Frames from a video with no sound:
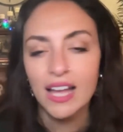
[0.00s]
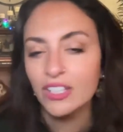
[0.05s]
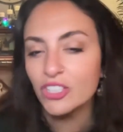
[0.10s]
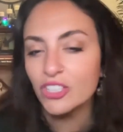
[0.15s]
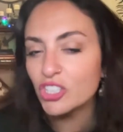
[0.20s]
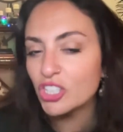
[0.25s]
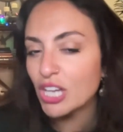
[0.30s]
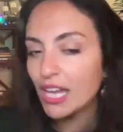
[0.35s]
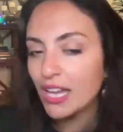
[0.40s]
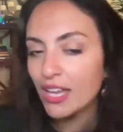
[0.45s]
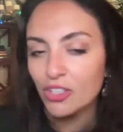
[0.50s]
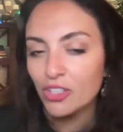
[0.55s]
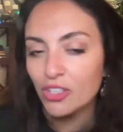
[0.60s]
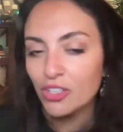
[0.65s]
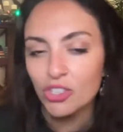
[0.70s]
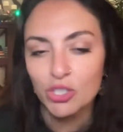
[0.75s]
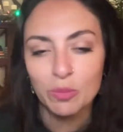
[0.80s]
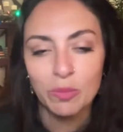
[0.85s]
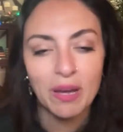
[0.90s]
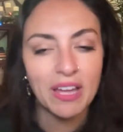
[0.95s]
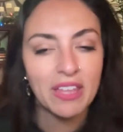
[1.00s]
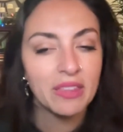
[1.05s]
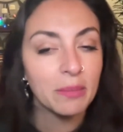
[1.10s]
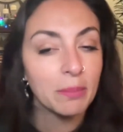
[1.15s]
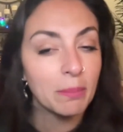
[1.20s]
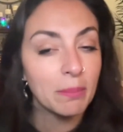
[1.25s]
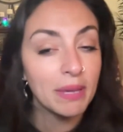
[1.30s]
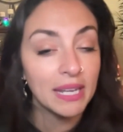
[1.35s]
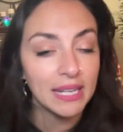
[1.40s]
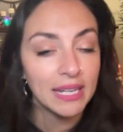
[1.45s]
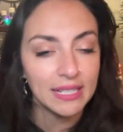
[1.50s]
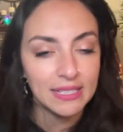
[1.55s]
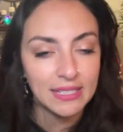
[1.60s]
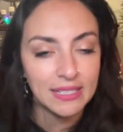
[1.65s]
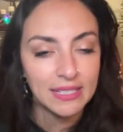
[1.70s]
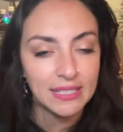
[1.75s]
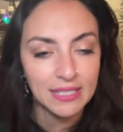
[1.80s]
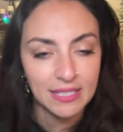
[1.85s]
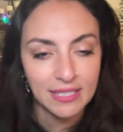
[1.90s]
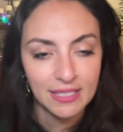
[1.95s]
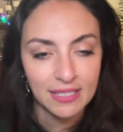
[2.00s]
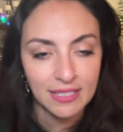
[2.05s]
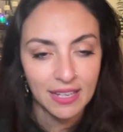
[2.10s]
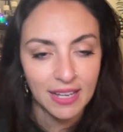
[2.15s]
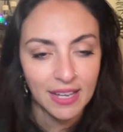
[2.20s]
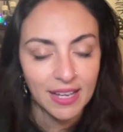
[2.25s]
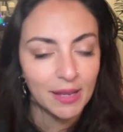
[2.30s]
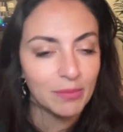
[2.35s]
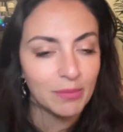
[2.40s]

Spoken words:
change by the minute. I am